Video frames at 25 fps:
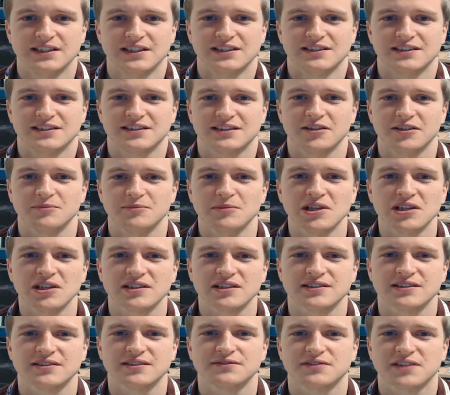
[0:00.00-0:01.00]
So
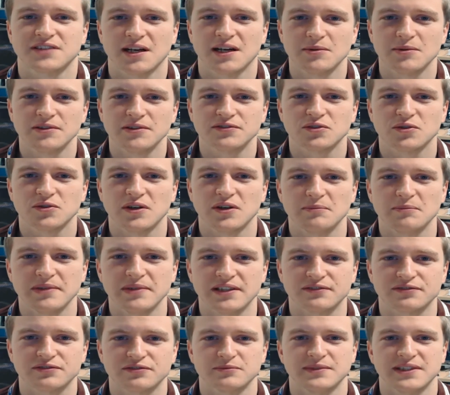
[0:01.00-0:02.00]
markets have come off quite a
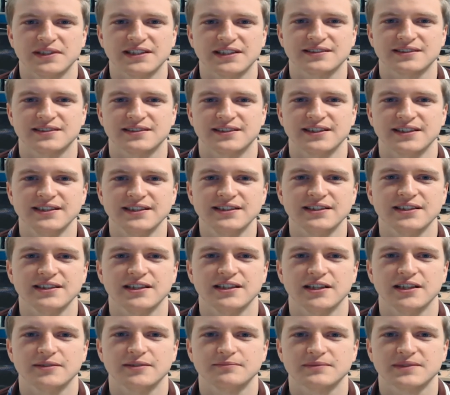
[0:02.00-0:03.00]
bit from
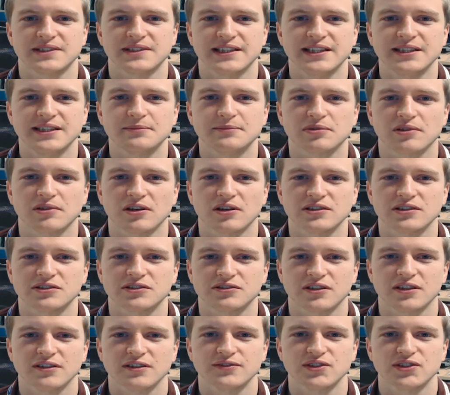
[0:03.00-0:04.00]
yesterday. Key price
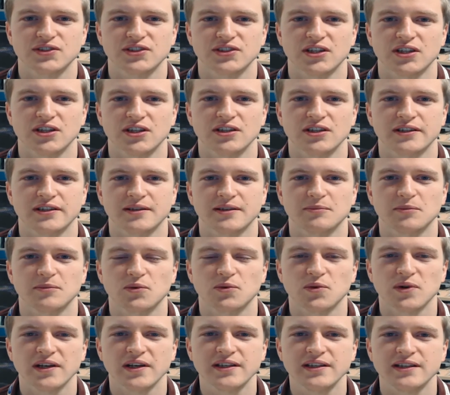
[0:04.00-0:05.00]
drivers are, number
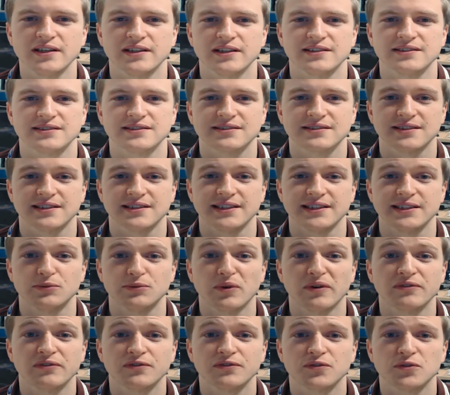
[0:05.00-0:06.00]
one is the
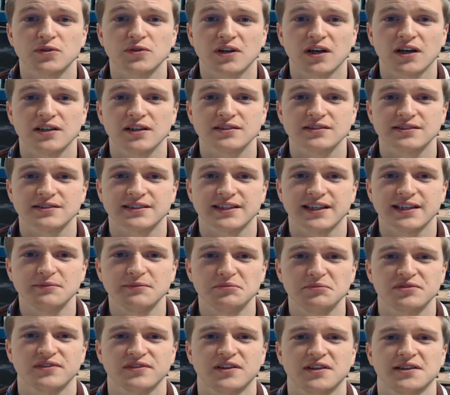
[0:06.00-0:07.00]
weather forecast again,
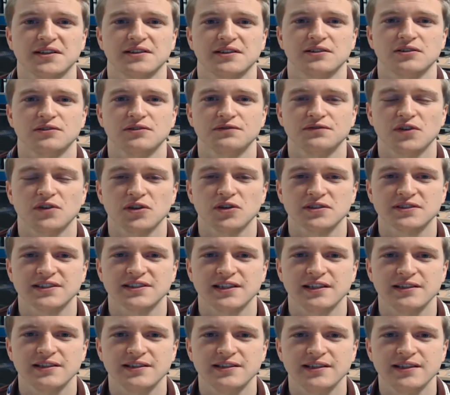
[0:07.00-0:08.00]
providing a lot of
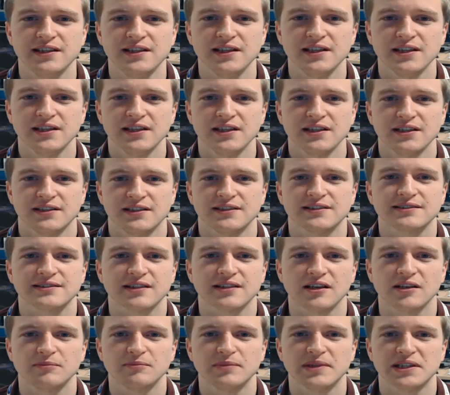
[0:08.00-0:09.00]
volatility, this
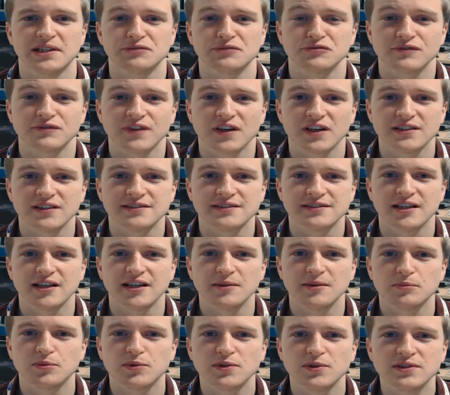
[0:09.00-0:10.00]
time being revised
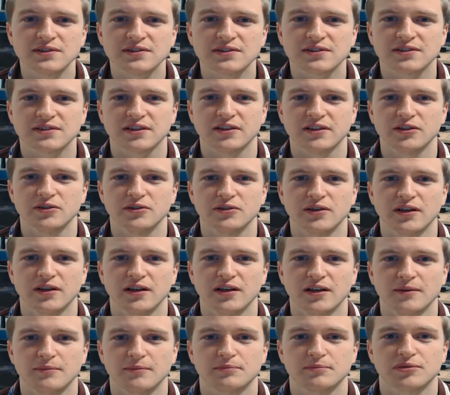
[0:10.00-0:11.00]
upwards,
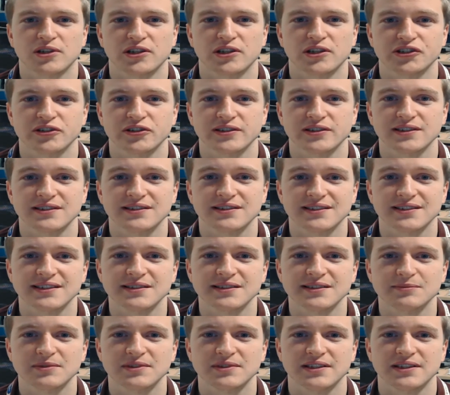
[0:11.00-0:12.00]
so pressuring the
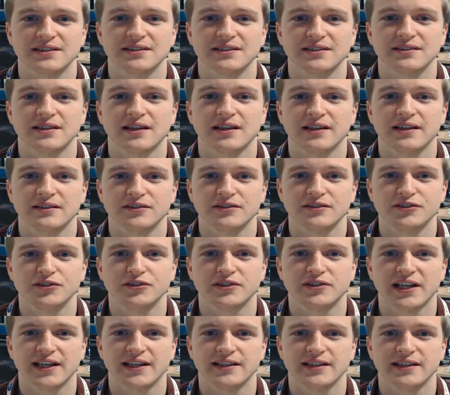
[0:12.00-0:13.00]
sentiment and
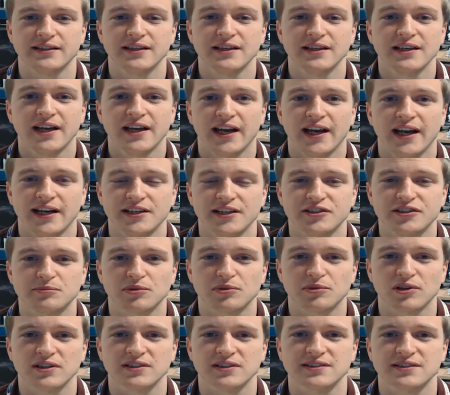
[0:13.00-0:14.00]
UK energy
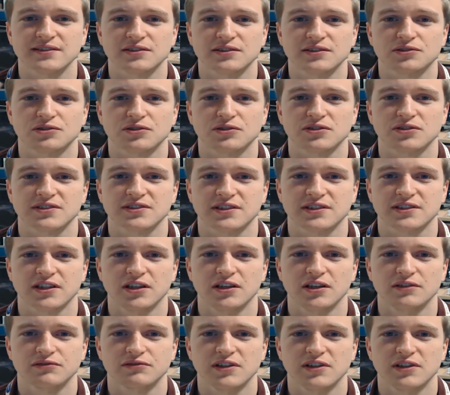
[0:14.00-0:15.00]
prices across the
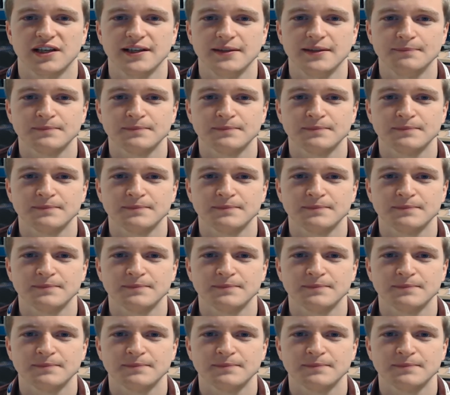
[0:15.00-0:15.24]
curve really.